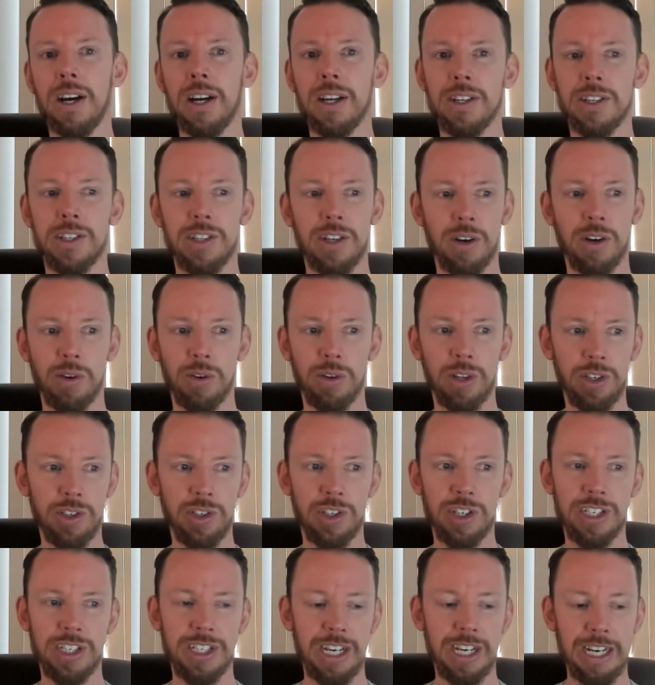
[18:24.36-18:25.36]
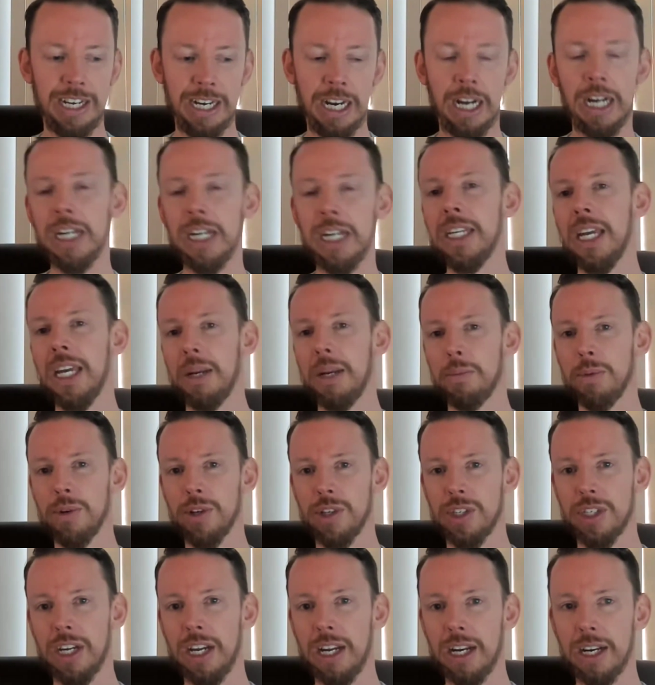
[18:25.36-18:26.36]
So let's just say
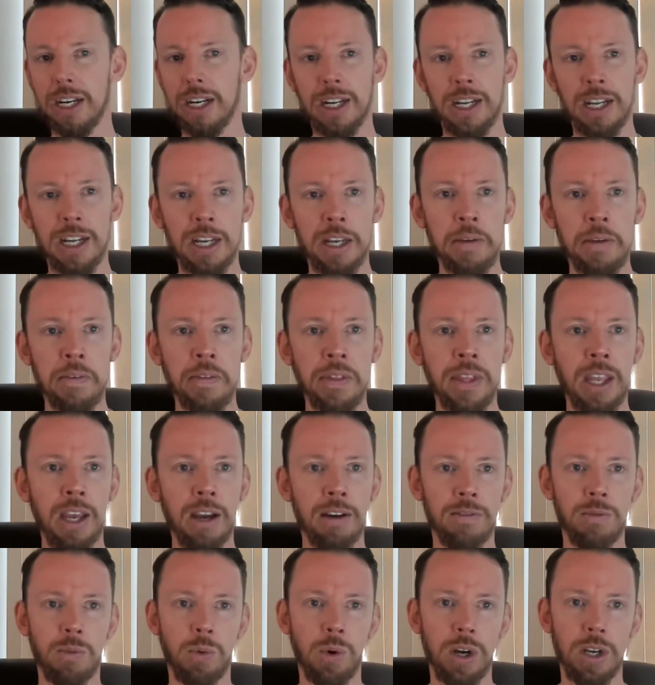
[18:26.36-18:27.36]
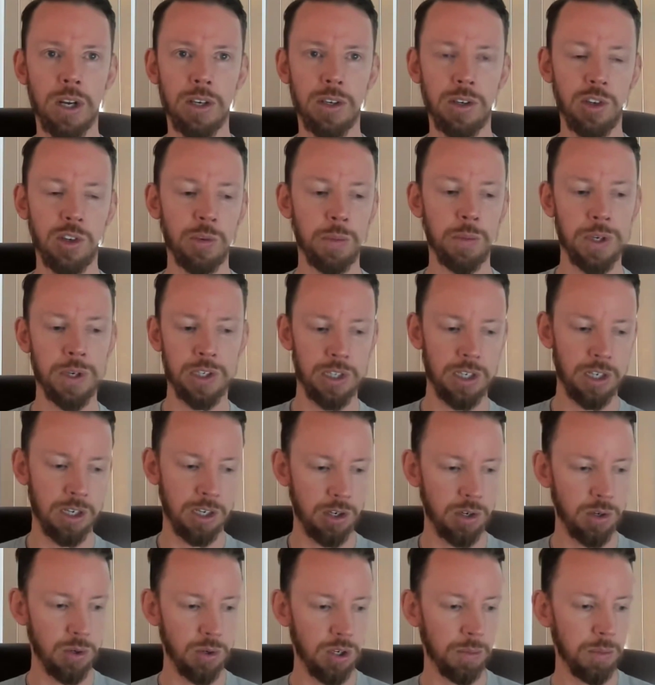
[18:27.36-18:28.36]
98% of what humans can
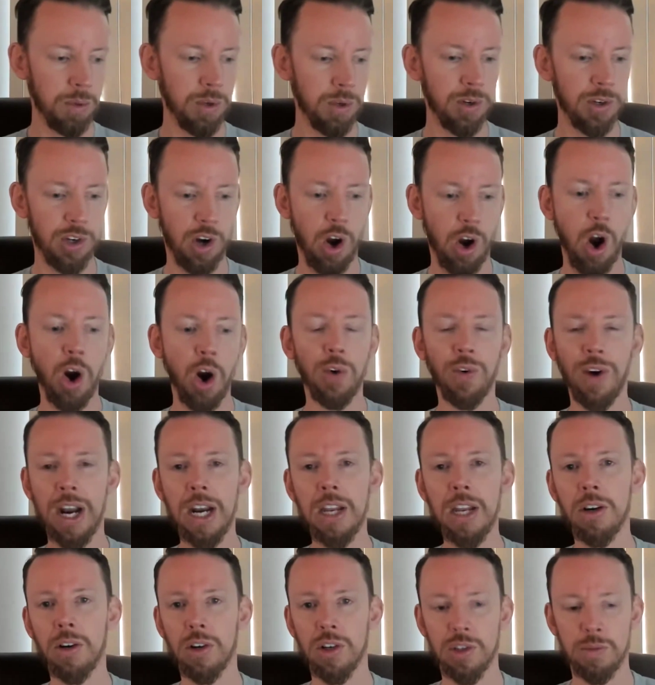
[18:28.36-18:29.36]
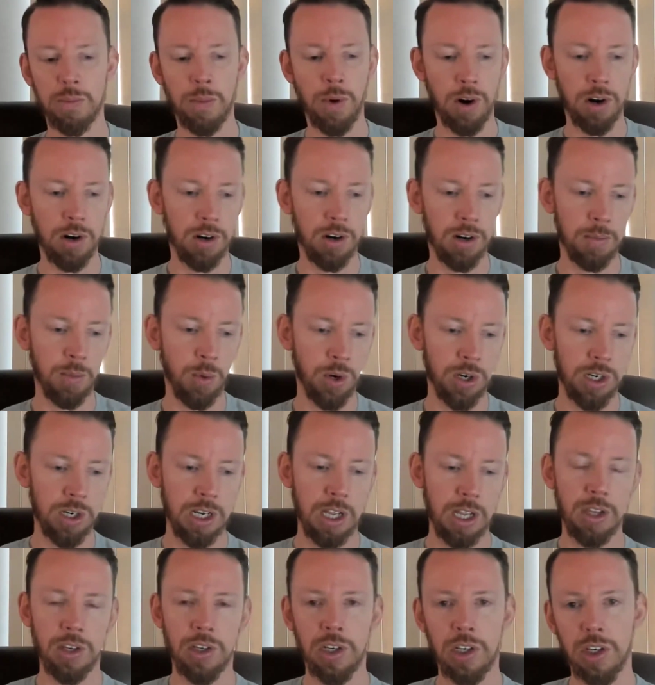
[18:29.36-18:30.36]
do, computers already are smarter and more
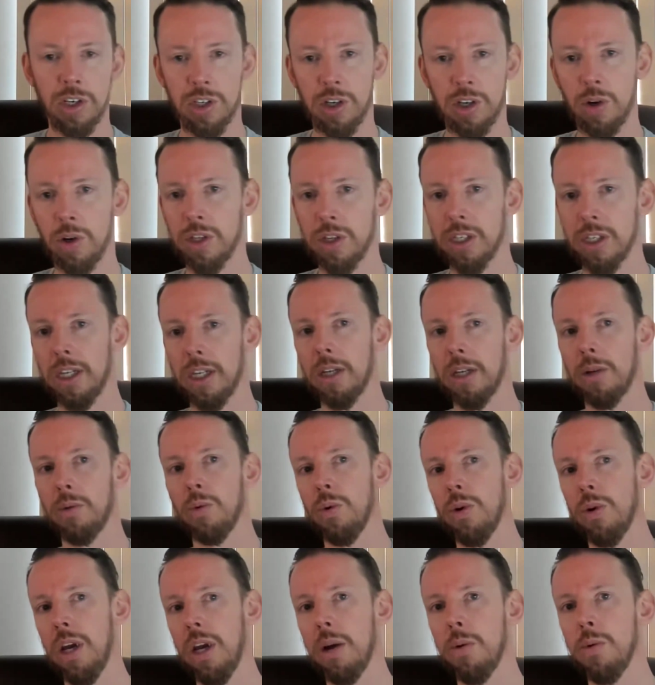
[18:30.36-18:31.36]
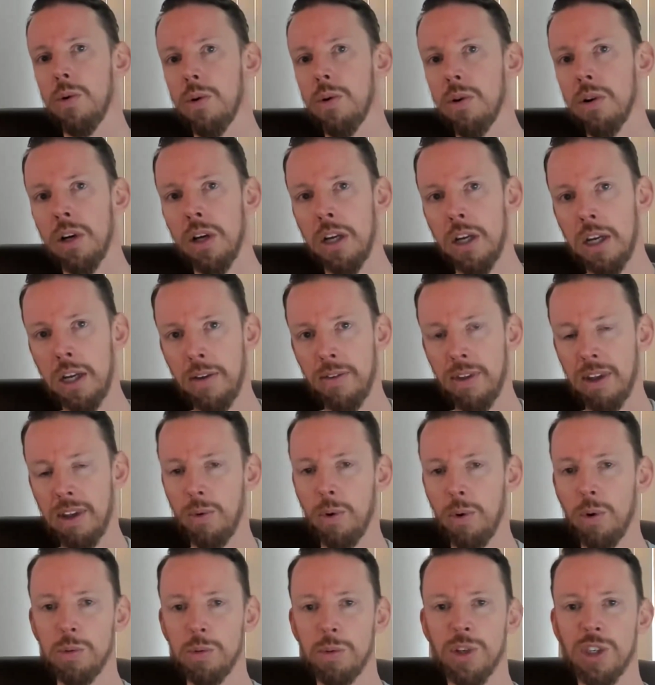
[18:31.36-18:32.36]
intelligent. So it's like, okay, well,
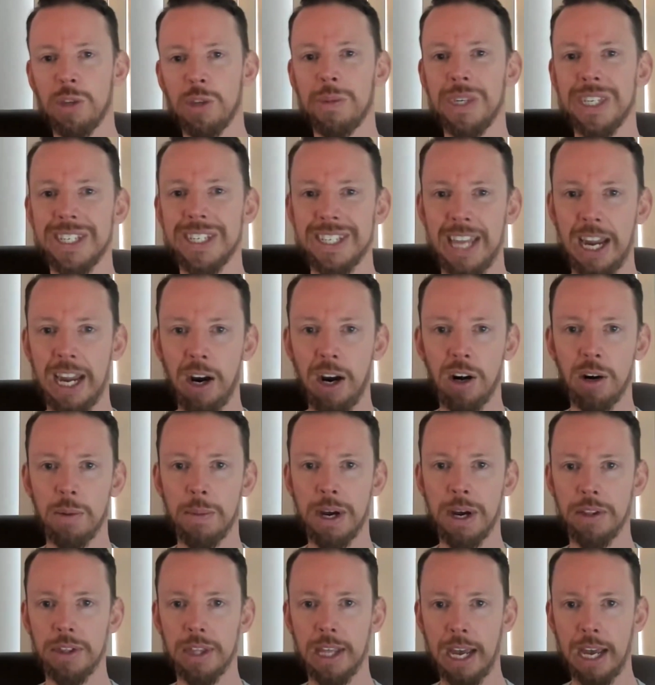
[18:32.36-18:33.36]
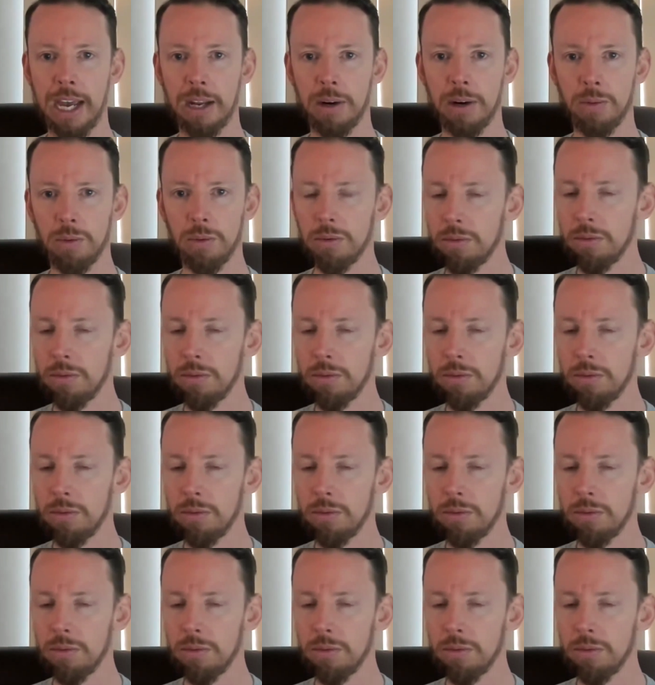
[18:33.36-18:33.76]
we were supposed to be scared about that.